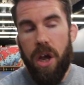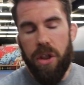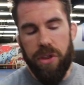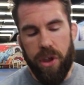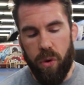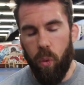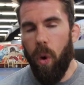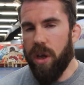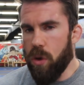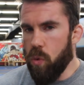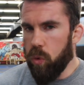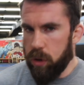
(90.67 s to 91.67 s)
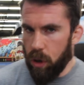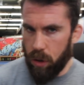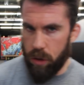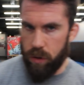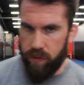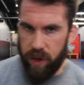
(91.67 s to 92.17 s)
then what you
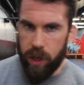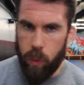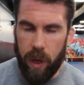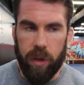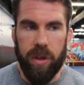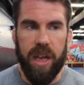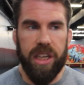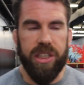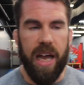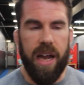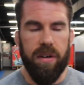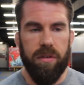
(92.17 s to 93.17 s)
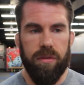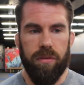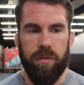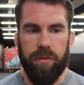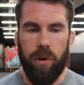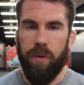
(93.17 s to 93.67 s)
learn very quickly is that
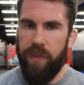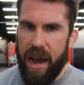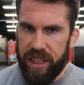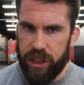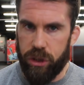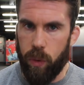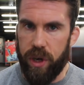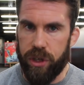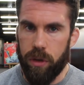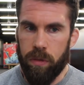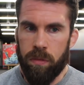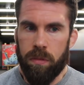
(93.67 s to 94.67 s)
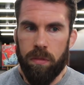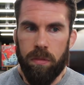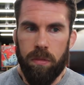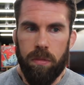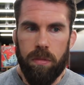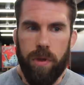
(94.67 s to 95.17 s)
for a fight situation,
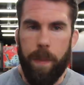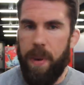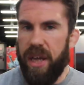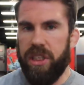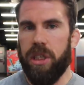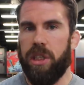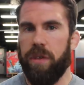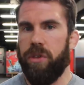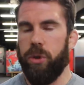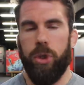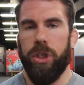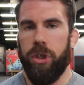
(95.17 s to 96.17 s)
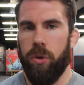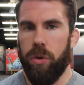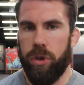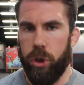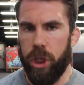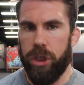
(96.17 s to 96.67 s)
the basics of
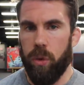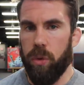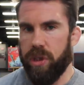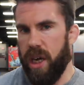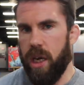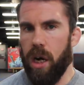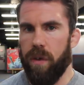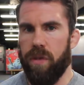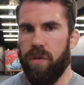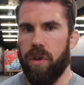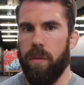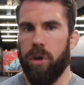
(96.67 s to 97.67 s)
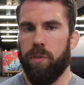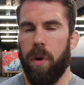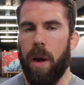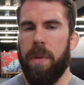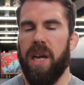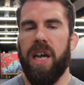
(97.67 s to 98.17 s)
jiu-jitsu will take care of you for the most
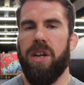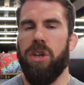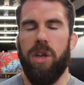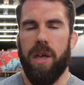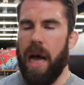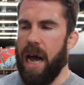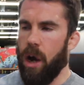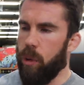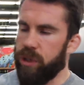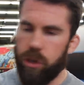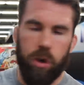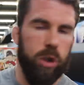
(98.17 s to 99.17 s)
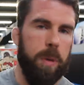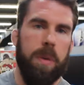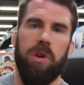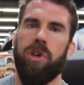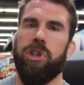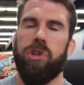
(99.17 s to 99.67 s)
part. I mean, again, I always encourage
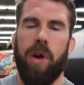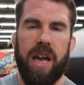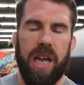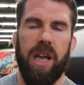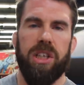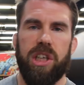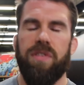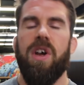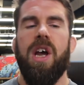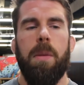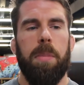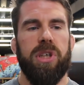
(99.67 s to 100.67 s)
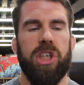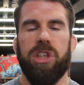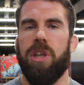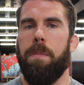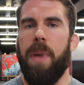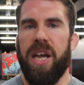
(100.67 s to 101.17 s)
people to learn striking and stuff, but
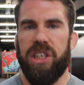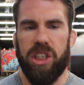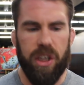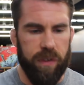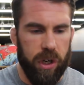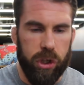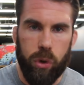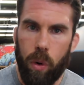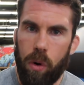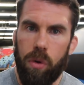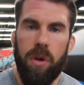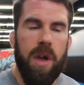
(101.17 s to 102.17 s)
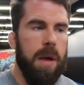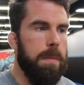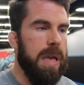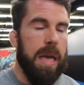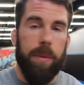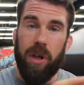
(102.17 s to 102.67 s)
just the basics of control,
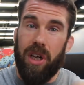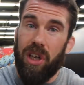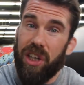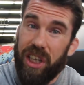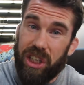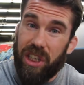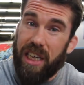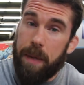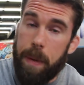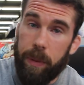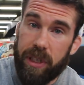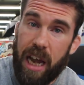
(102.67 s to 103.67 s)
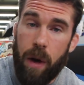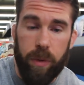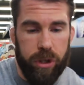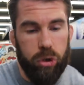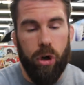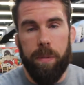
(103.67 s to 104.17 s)
being able to clinch and take people down
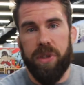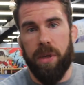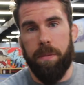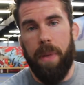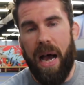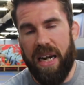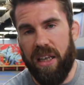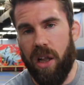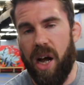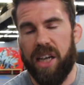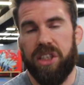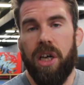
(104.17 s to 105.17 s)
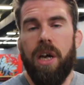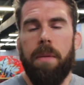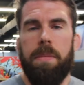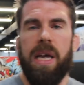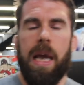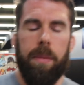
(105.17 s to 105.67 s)
with trips and body locks,
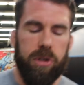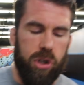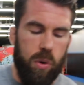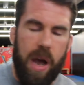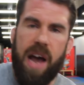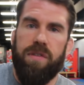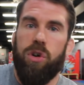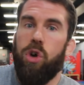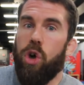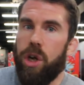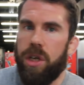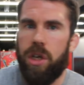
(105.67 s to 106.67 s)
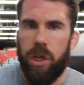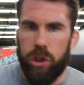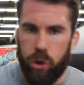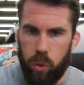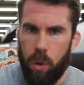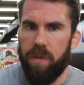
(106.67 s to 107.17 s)
being able to have good
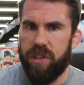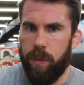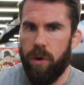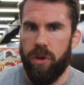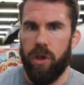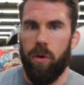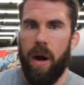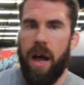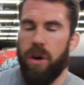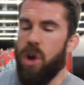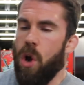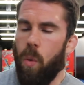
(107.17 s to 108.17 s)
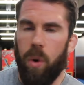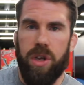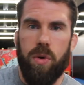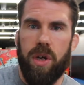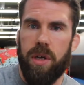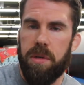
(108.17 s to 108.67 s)
control of someone on the ground where
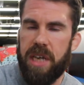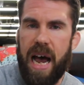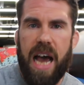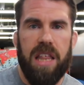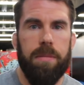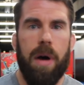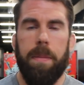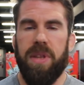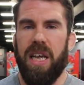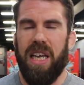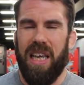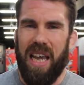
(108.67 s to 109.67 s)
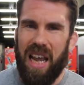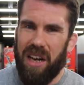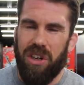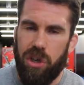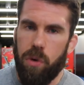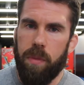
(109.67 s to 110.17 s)
you can tie them up and they
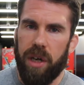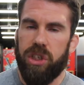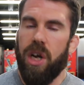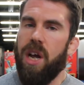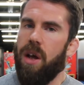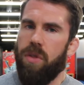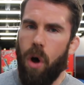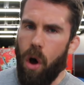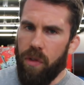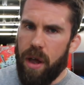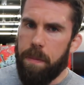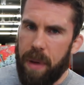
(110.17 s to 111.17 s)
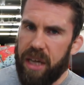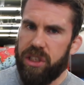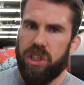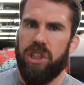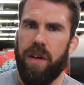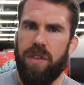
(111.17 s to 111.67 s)
can't do much. All that
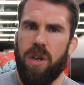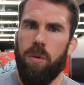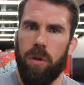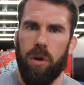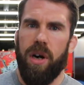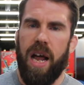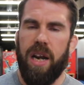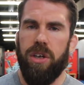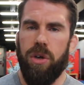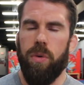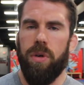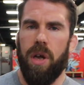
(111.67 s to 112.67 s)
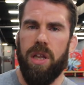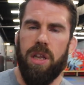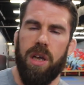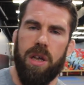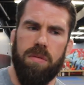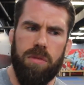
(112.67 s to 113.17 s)
basic stuff that you learn how to do
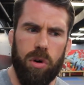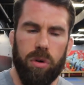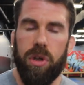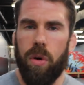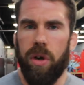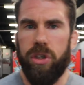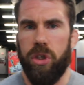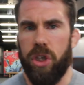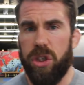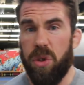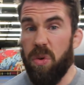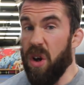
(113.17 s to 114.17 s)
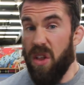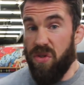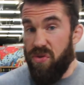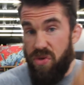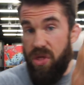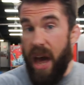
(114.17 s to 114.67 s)
in early on in jiu-jitsu,
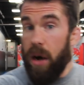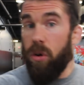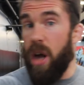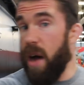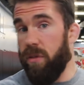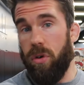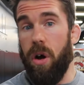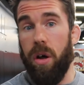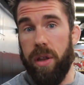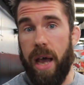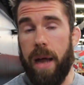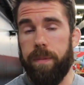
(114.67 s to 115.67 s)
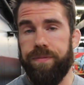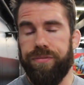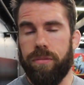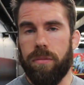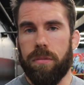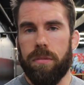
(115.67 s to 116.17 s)
that'll cover all of that.
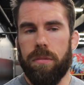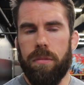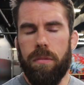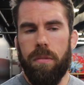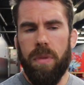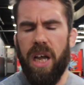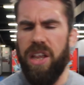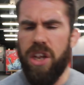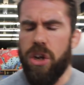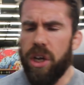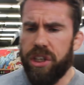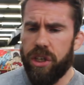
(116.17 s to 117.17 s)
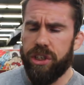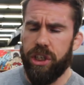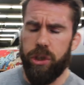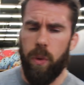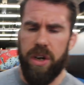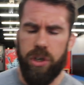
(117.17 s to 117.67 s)
And then you get to the
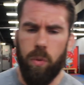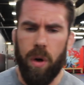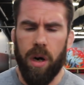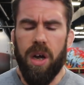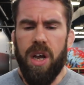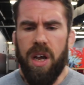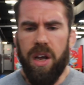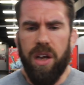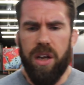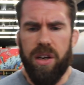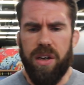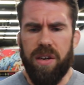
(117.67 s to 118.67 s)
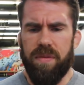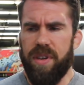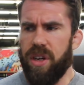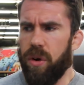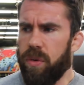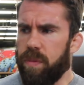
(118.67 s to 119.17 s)
situation where,
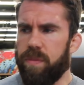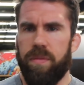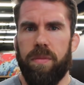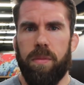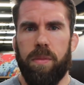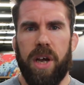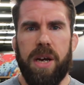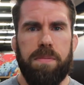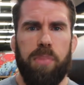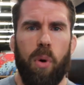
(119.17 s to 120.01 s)
you know, again,